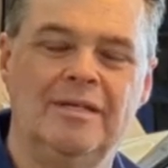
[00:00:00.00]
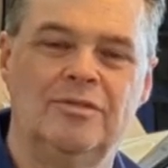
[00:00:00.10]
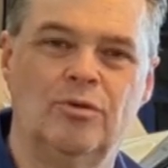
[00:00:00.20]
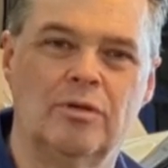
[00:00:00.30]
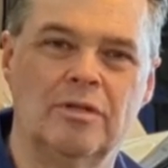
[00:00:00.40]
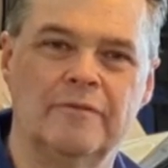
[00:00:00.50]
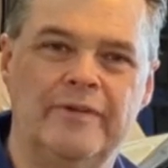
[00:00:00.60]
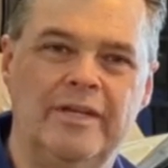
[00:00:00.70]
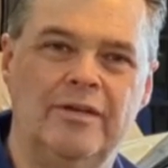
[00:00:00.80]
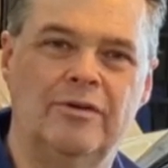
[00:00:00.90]
Doing a little
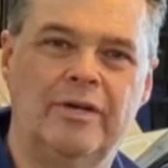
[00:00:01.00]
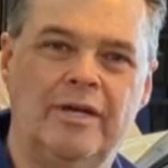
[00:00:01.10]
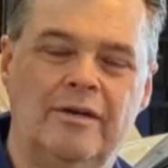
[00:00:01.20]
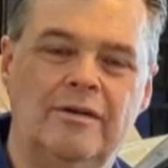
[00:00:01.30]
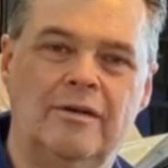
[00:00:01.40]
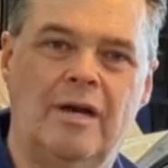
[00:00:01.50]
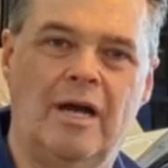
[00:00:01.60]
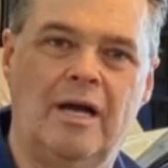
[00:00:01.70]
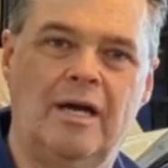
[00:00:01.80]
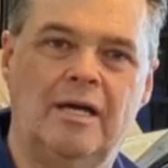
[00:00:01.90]
video here.
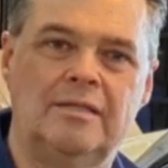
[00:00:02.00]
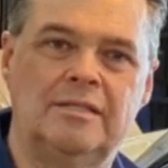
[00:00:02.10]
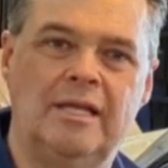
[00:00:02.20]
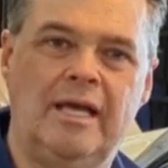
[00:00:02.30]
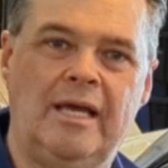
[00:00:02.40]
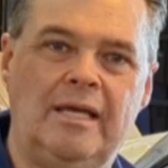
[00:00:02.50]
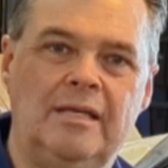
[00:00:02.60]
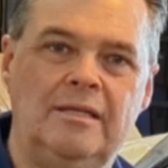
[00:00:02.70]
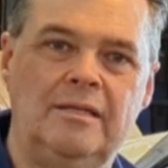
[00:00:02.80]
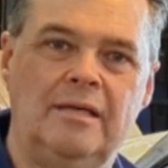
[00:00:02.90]

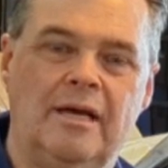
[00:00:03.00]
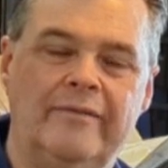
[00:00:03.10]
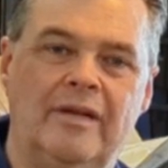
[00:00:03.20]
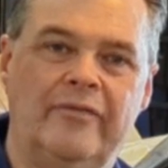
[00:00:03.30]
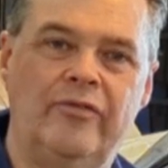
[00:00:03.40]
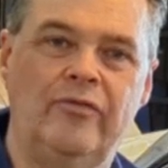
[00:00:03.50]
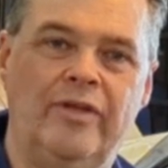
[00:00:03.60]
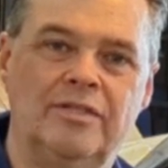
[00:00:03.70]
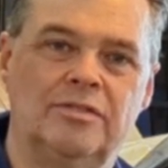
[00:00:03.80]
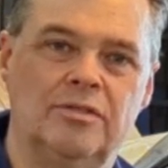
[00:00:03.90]
Today, I've got a few
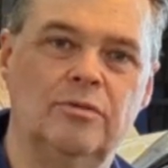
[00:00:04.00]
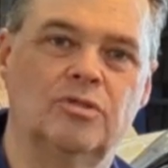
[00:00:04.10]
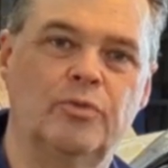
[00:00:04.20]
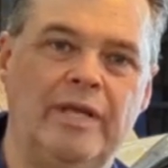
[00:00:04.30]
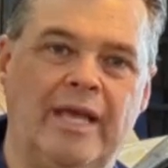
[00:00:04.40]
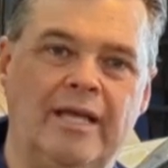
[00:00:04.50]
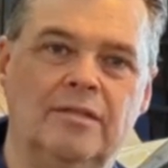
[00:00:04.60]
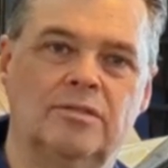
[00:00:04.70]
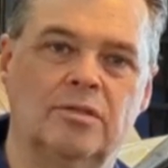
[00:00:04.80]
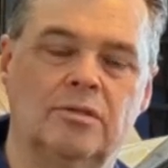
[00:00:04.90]
things to do this
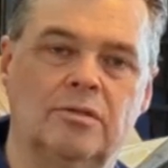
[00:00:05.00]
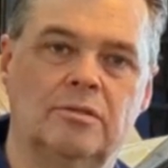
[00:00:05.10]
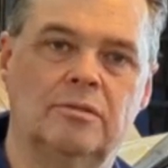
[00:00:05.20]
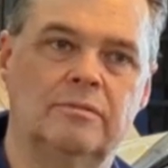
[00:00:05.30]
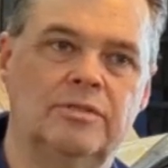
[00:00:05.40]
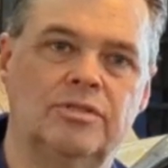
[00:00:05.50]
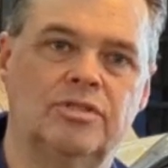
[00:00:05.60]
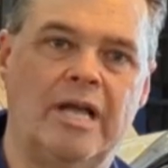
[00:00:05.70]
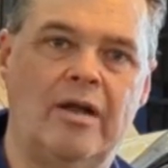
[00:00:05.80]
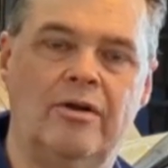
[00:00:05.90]
weekend. So this is
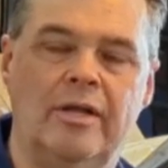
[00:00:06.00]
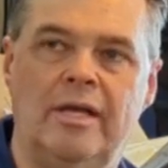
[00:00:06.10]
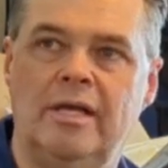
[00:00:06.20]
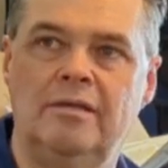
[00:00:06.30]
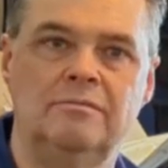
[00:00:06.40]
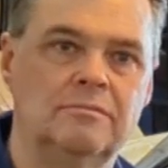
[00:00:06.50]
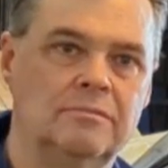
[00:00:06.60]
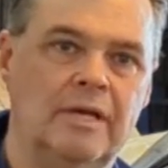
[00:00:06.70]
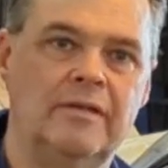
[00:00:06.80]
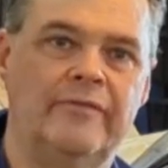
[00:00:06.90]
Saturday,
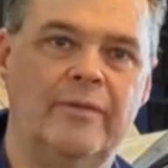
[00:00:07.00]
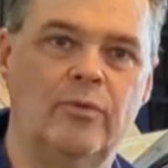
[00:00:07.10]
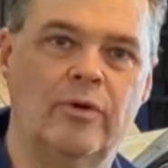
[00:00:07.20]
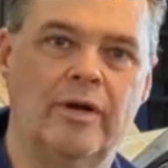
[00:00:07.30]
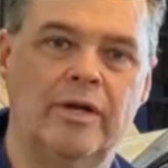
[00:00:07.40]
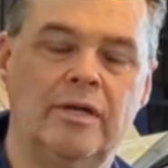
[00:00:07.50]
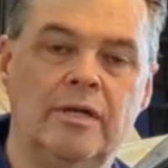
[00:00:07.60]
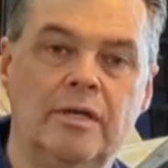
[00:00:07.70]
end of February.